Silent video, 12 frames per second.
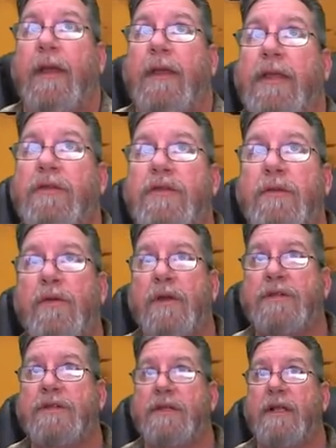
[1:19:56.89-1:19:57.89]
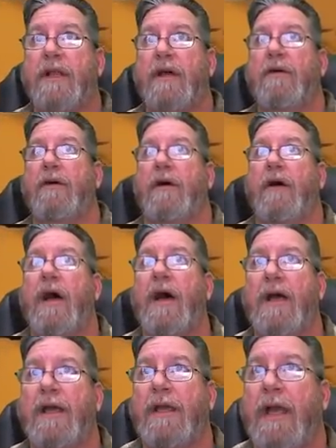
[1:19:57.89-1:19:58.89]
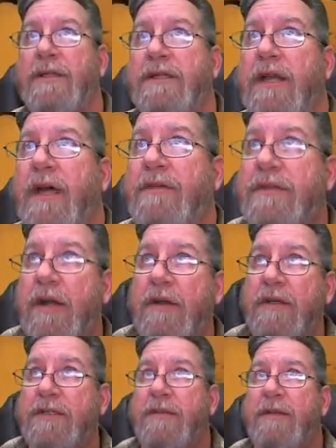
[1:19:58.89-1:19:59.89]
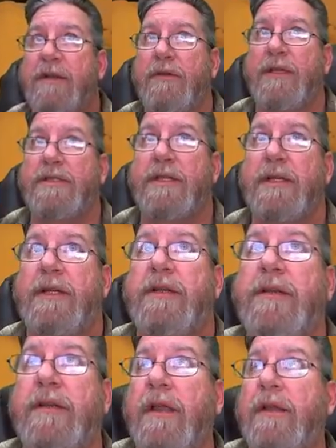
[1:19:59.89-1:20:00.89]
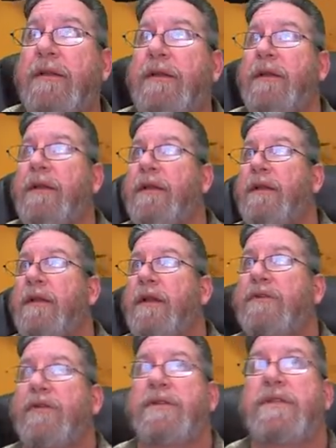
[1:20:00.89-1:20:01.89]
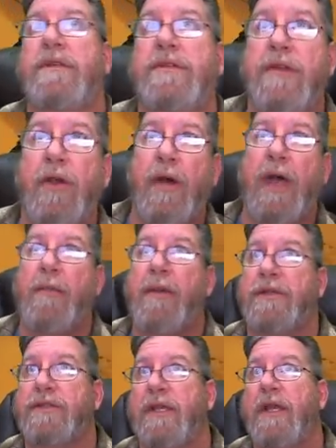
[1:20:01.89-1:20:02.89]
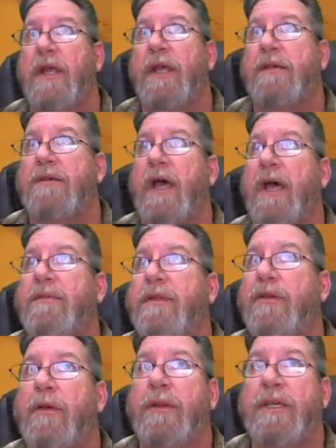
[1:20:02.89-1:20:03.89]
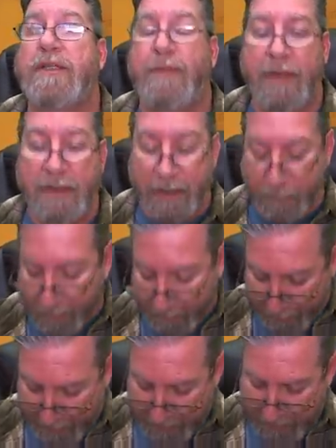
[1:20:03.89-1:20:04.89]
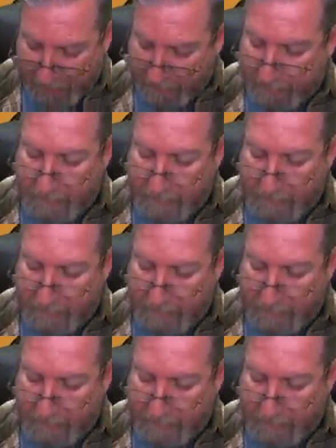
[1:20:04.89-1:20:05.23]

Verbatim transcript: YouTube question: Hello, I, as a novice artist, am interested in, in, in interested to know how much time to normally spend on one picture.